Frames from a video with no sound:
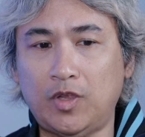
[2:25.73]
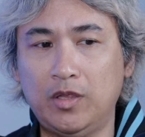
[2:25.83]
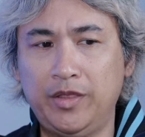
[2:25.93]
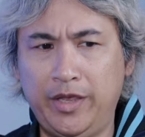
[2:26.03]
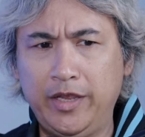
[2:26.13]

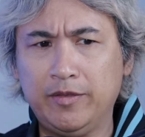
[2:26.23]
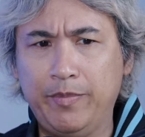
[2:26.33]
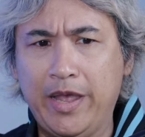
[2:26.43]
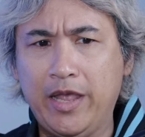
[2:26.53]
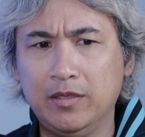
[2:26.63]
The
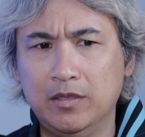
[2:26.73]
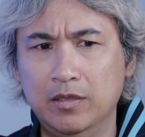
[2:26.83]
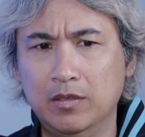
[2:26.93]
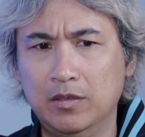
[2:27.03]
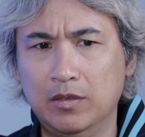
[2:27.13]
It
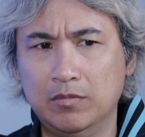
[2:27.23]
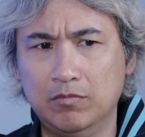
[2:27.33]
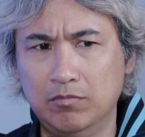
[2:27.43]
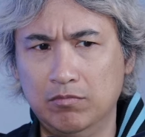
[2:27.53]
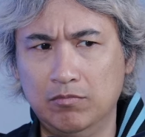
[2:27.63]
band
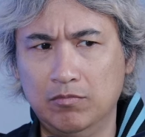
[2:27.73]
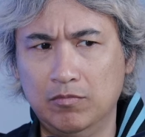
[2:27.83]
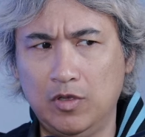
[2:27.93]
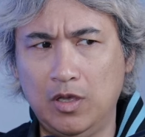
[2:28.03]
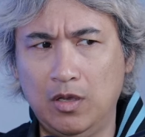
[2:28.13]

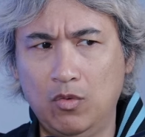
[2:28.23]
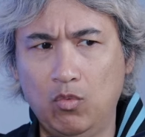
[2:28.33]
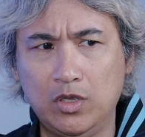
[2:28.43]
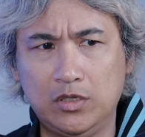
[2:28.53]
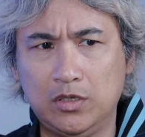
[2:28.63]

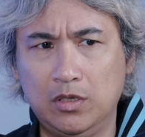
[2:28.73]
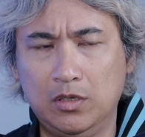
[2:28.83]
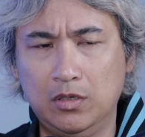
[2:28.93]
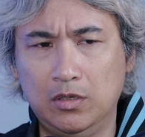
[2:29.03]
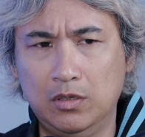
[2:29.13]
was
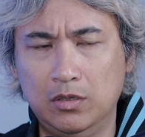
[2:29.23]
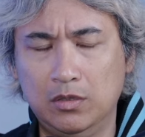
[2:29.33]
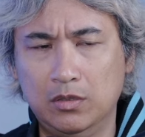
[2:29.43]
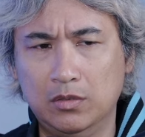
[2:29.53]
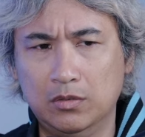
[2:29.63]

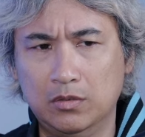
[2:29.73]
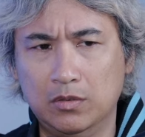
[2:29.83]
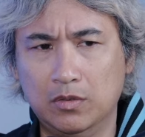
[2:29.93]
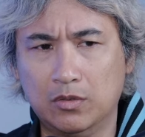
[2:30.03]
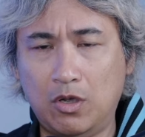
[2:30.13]

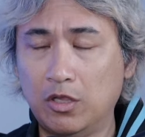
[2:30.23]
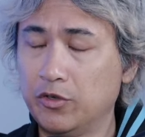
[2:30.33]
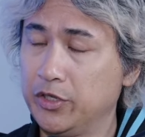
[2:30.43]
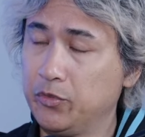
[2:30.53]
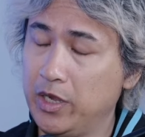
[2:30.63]

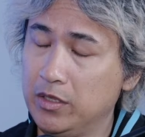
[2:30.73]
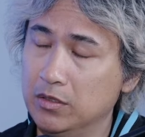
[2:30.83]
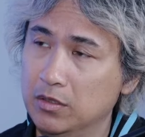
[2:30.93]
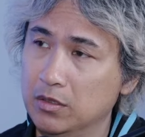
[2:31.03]
Color It Red.